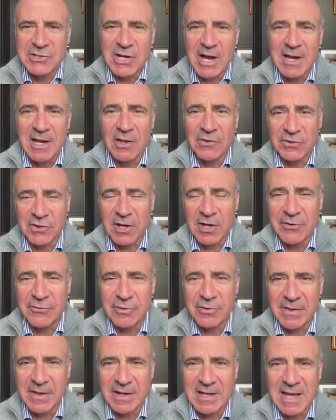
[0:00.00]
China is a
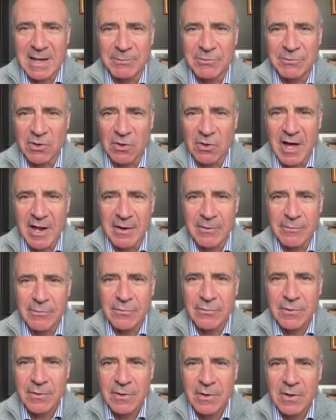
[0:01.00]
country that keeps a lot
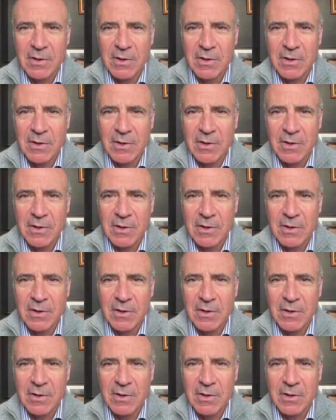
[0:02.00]
of